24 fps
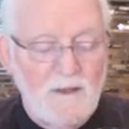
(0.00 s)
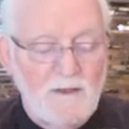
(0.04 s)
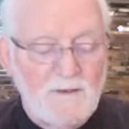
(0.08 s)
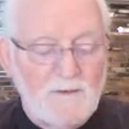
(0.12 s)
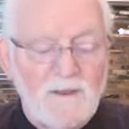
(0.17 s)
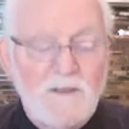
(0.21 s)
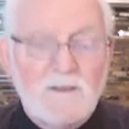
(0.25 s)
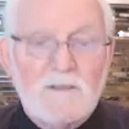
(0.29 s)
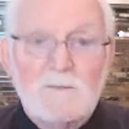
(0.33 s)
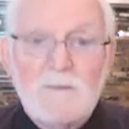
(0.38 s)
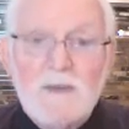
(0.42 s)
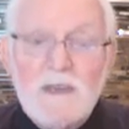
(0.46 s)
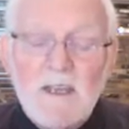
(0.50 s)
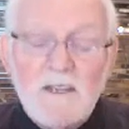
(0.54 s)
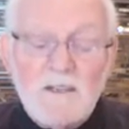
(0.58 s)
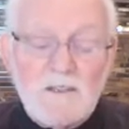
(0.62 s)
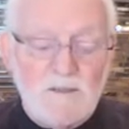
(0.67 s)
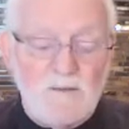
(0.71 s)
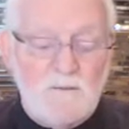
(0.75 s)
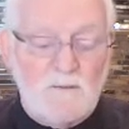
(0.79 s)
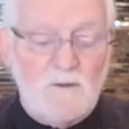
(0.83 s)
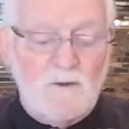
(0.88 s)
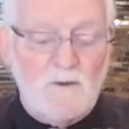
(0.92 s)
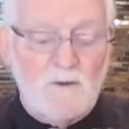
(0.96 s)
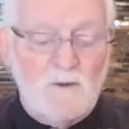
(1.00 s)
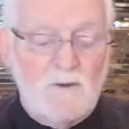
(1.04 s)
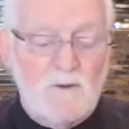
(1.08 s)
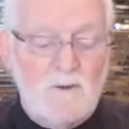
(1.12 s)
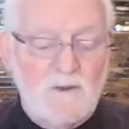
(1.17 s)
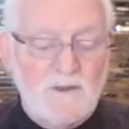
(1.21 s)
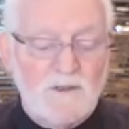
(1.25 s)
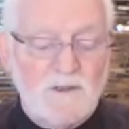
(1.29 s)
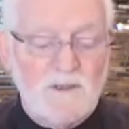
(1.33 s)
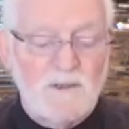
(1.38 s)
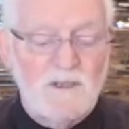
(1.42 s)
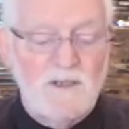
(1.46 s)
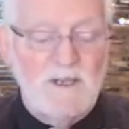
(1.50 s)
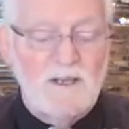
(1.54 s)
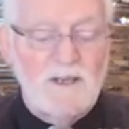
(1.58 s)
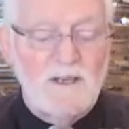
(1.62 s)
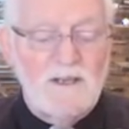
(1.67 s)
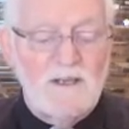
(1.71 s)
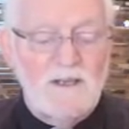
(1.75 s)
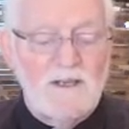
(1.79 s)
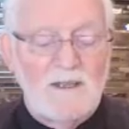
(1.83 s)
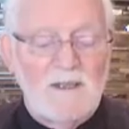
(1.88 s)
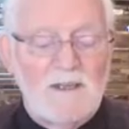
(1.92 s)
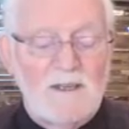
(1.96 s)
This means, of course,
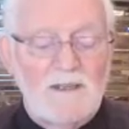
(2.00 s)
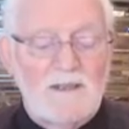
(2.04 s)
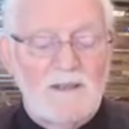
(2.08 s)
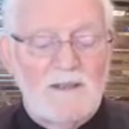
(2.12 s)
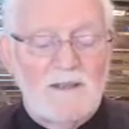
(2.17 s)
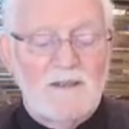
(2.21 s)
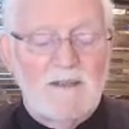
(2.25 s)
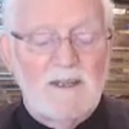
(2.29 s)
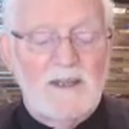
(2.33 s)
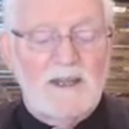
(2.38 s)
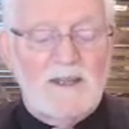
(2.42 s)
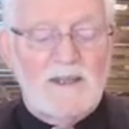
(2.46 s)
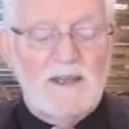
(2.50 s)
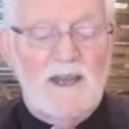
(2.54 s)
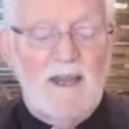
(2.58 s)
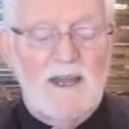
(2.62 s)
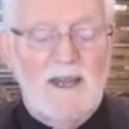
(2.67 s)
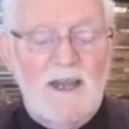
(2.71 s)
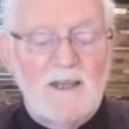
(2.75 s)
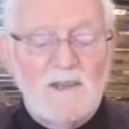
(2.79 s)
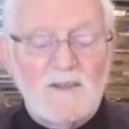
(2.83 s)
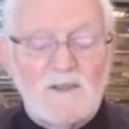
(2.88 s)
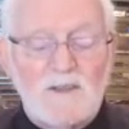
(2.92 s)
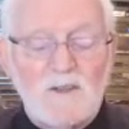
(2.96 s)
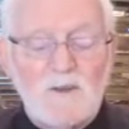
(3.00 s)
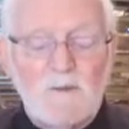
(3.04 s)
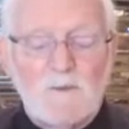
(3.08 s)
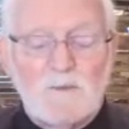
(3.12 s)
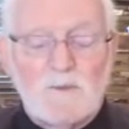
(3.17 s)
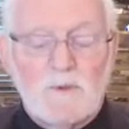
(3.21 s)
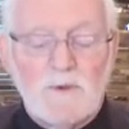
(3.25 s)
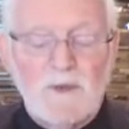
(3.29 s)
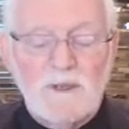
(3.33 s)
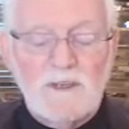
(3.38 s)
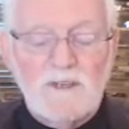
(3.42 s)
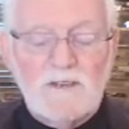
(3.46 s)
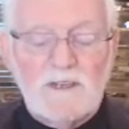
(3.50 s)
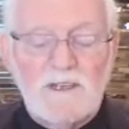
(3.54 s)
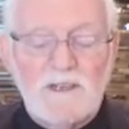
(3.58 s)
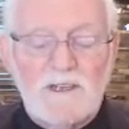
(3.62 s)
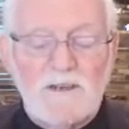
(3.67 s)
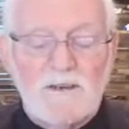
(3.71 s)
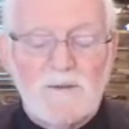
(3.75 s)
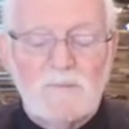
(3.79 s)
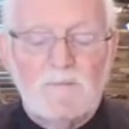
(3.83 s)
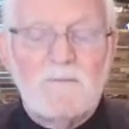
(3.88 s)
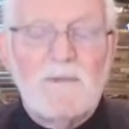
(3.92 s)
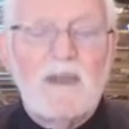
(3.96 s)
that as you breathe in
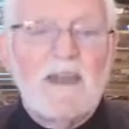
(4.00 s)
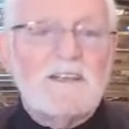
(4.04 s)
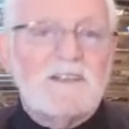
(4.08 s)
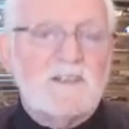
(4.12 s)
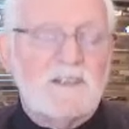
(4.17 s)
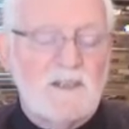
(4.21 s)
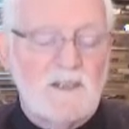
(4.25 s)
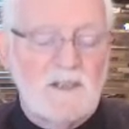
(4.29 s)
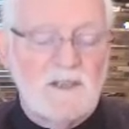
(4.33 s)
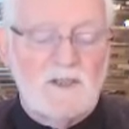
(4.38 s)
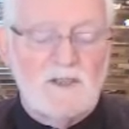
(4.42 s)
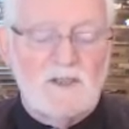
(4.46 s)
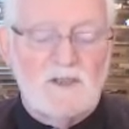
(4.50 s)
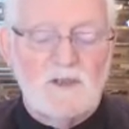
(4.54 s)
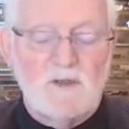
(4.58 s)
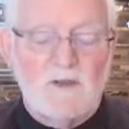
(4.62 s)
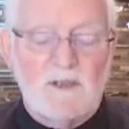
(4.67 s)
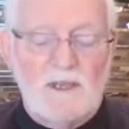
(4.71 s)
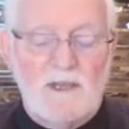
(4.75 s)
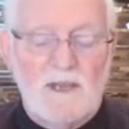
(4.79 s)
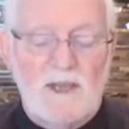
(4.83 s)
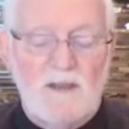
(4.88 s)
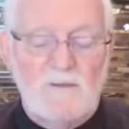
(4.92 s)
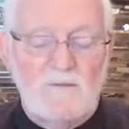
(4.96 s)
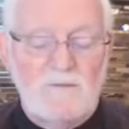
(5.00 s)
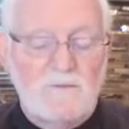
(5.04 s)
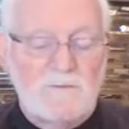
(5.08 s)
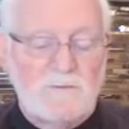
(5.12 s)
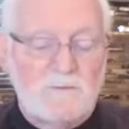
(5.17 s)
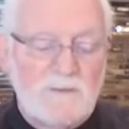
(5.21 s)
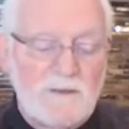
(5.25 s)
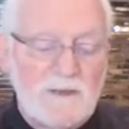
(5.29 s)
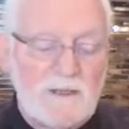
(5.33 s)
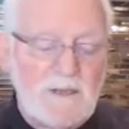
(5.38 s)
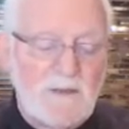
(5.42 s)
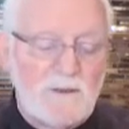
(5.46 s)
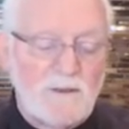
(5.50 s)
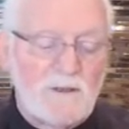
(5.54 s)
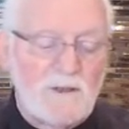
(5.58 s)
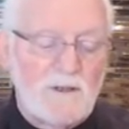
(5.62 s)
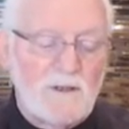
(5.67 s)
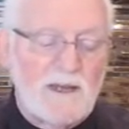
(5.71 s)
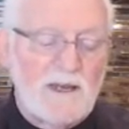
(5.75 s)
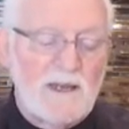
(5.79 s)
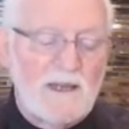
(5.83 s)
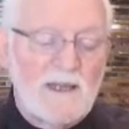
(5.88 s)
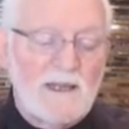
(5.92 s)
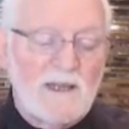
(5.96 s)
the message, you can
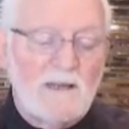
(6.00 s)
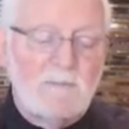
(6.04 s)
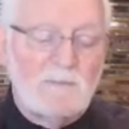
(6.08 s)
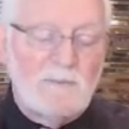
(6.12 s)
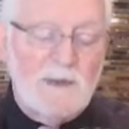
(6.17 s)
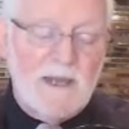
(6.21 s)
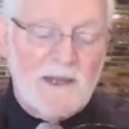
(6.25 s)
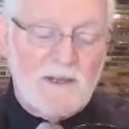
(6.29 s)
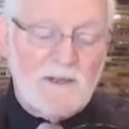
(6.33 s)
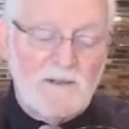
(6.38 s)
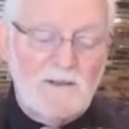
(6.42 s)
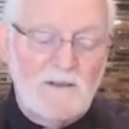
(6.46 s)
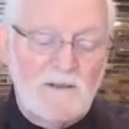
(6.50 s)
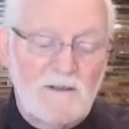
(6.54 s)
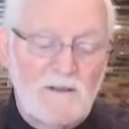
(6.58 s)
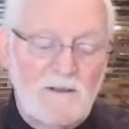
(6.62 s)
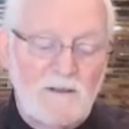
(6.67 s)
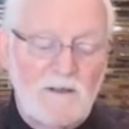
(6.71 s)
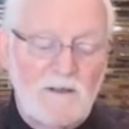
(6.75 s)
feel a little better.